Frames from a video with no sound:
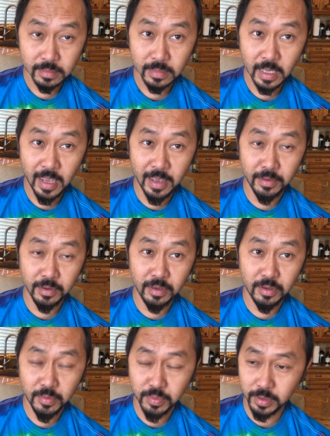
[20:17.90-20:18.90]
had the
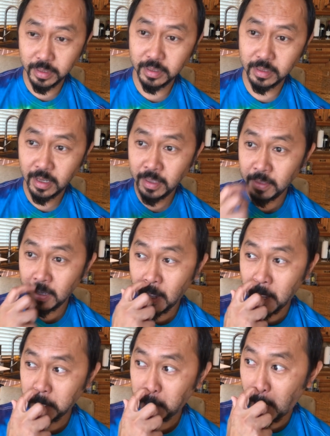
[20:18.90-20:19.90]
hubris and the
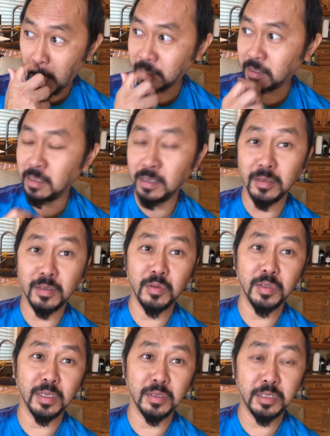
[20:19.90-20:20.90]
audacity to
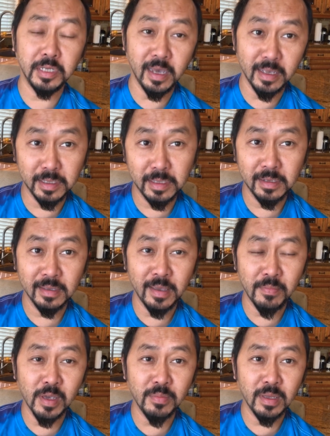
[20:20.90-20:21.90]
suggest that
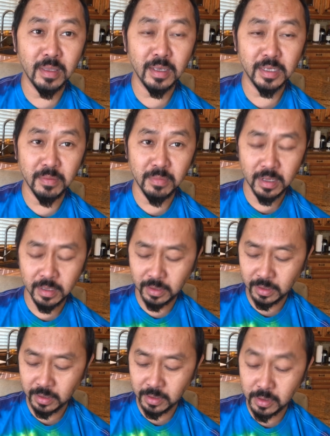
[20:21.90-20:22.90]
maybe they submit it to
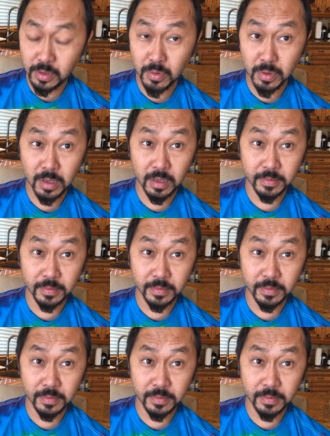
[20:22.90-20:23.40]
the New Yorker.